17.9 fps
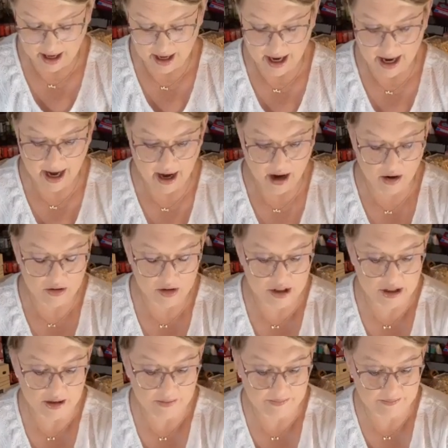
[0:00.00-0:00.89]
kind of
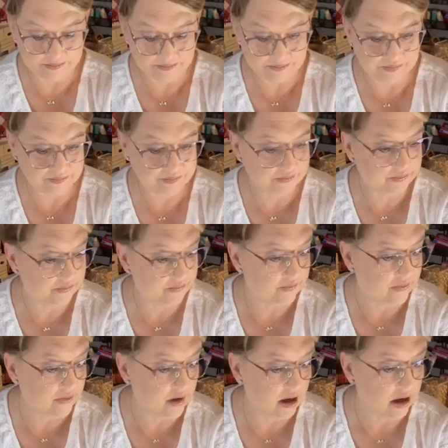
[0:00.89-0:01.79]
out.
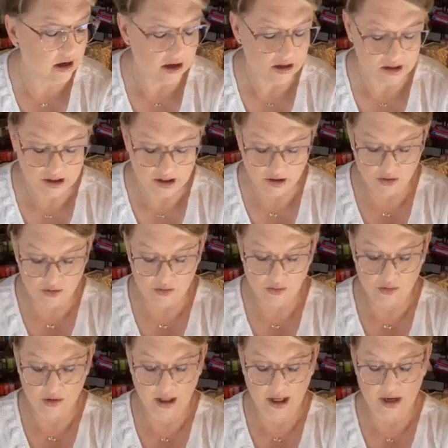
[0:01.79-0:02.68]

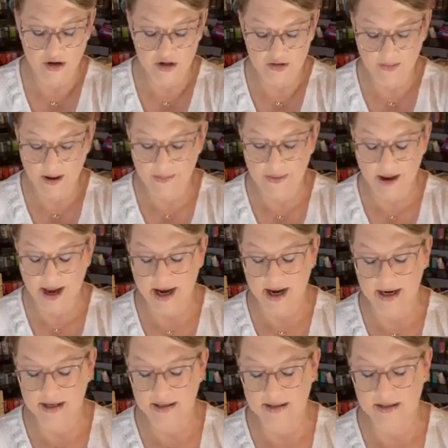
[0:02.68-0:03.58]
So here's my
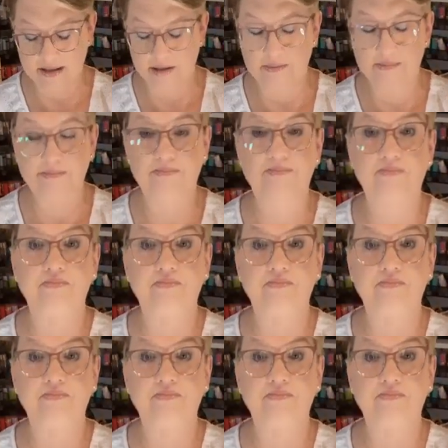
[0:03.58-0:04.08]
base.